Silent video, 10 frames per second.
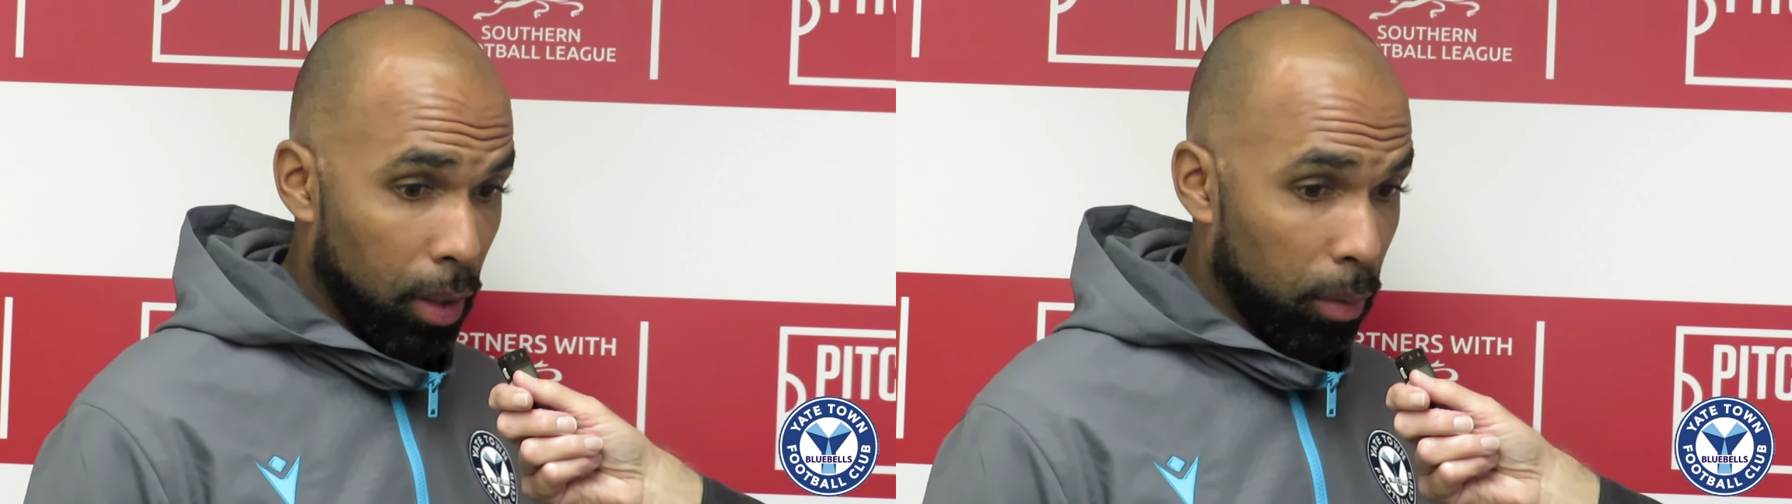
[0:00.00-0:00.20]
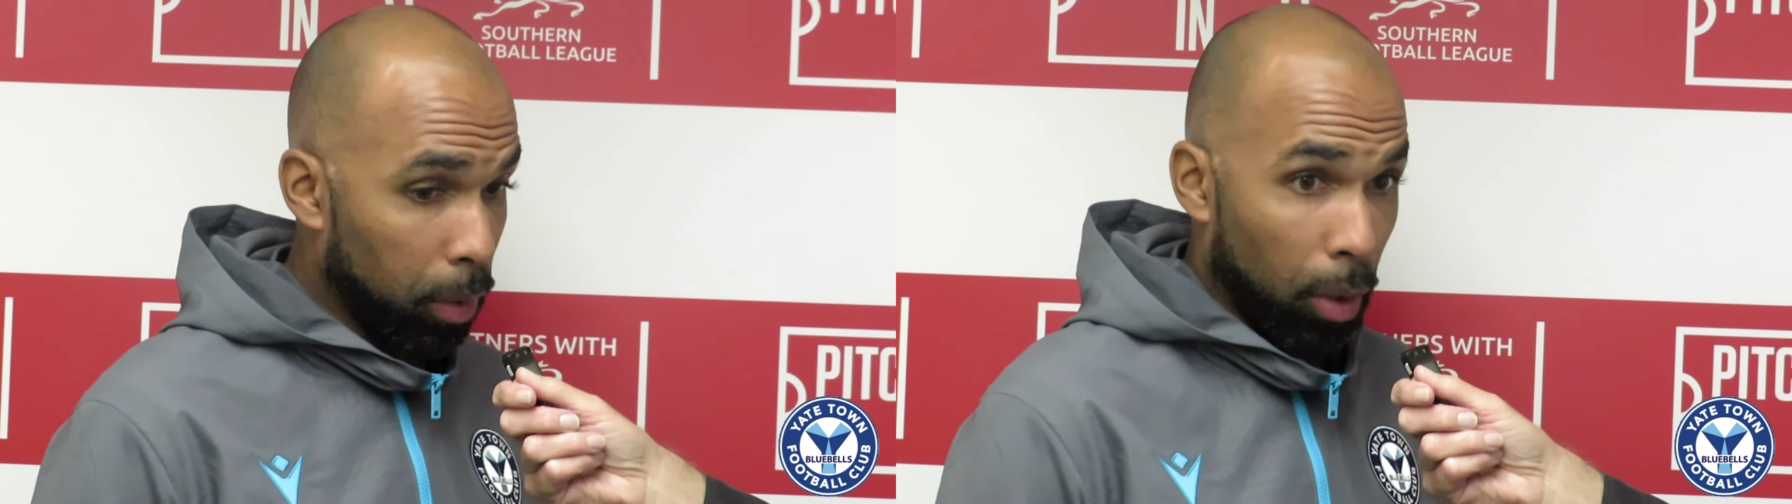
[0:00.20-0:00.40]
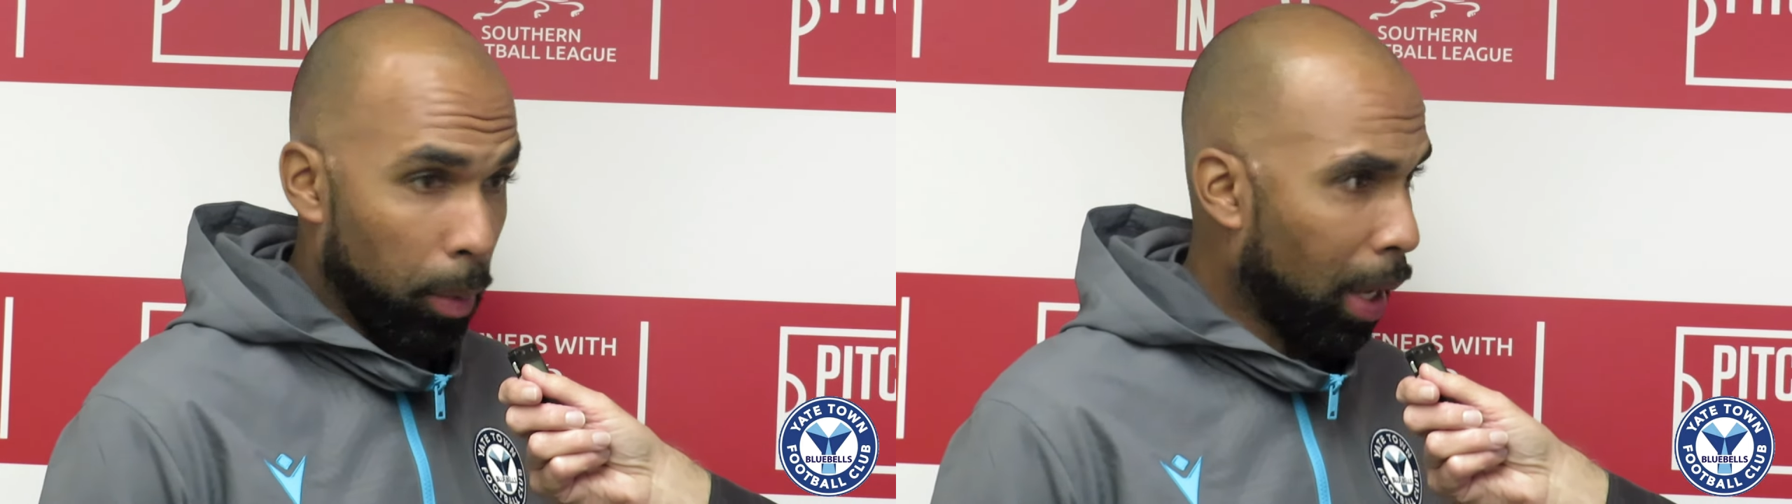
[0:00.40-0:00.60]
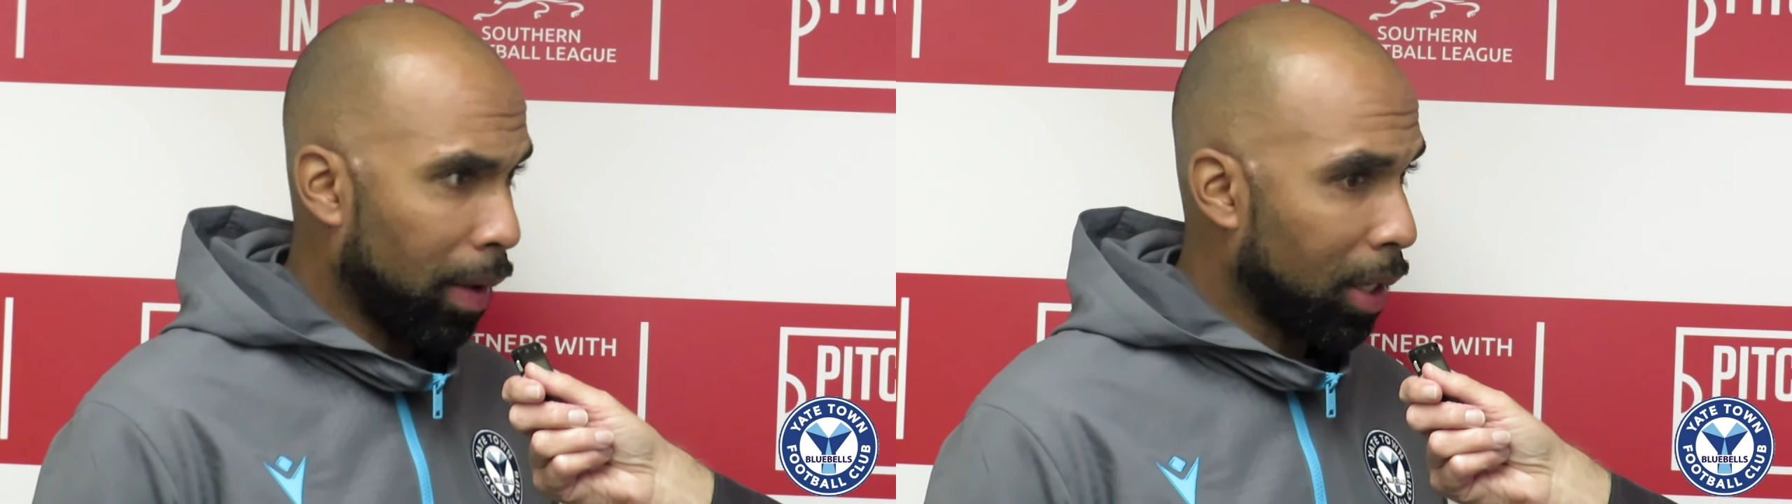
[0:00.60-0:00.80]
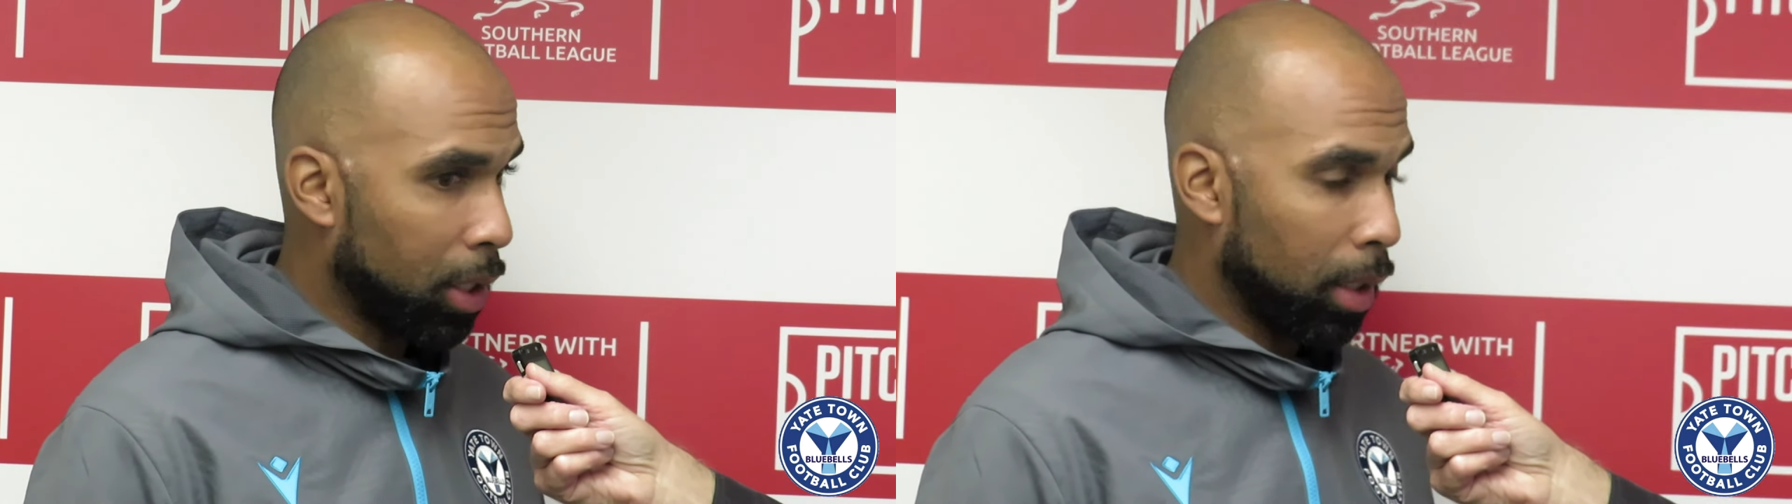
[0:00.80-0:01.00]
You know, we
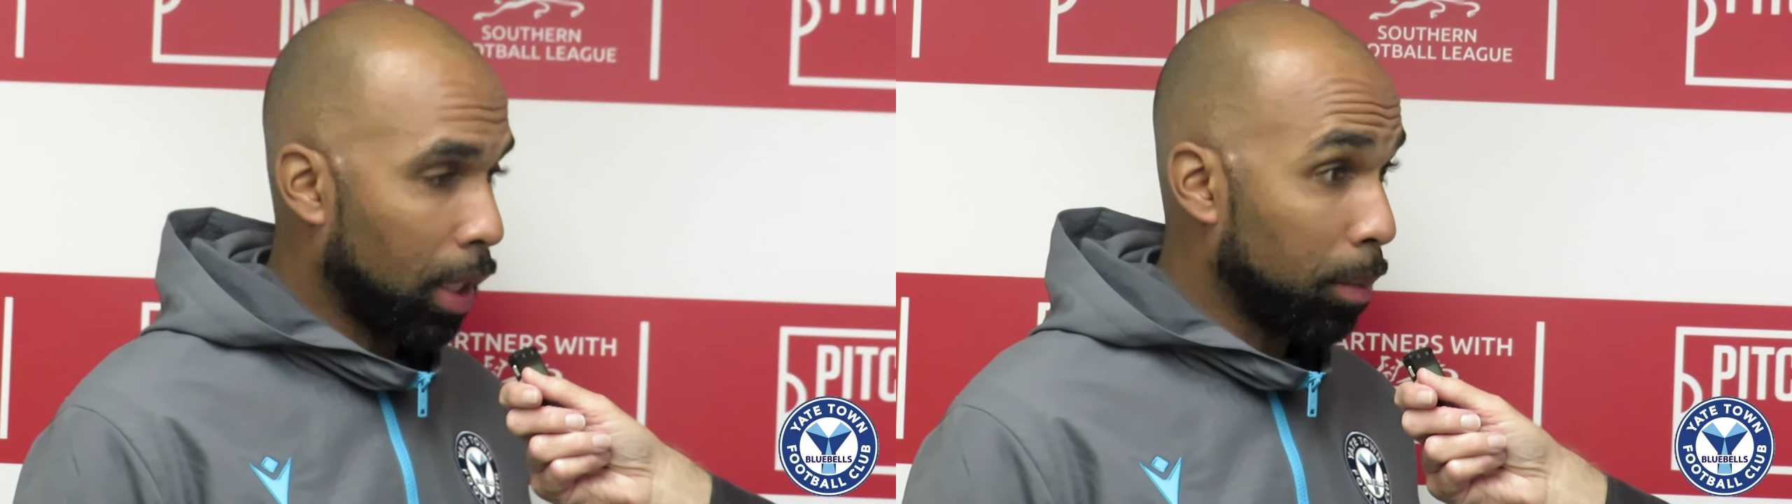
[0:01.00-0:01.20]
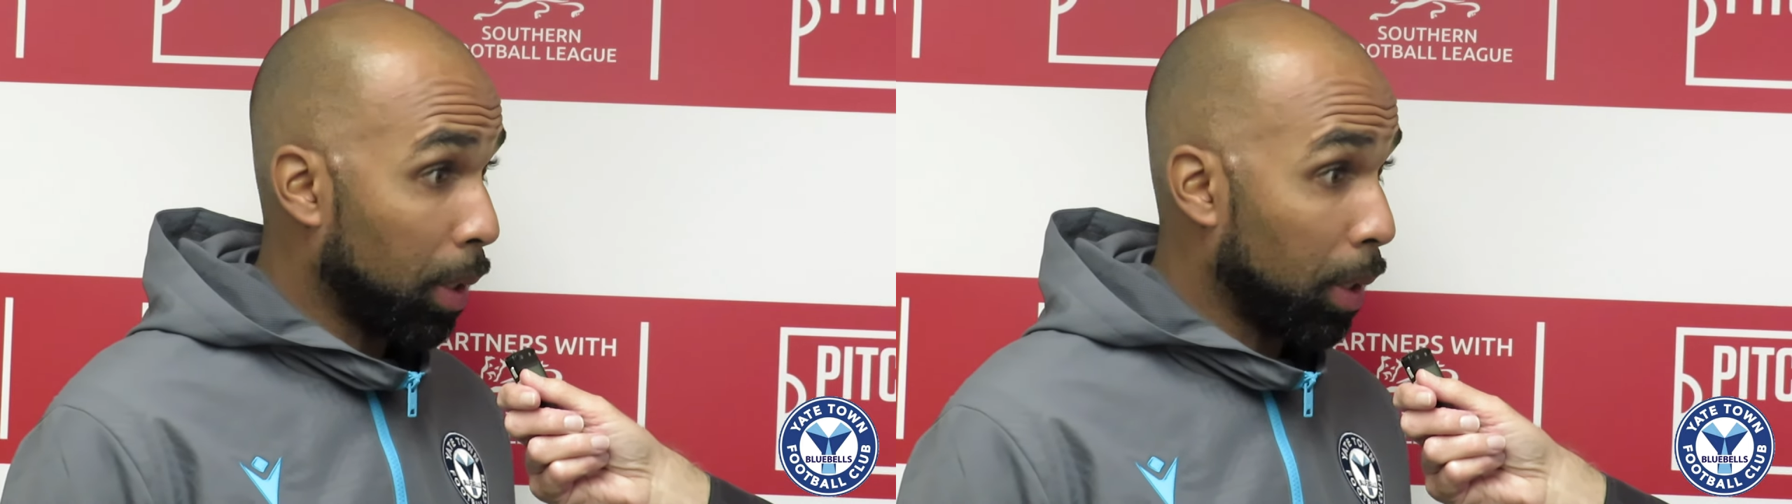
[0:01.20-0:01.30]
actually had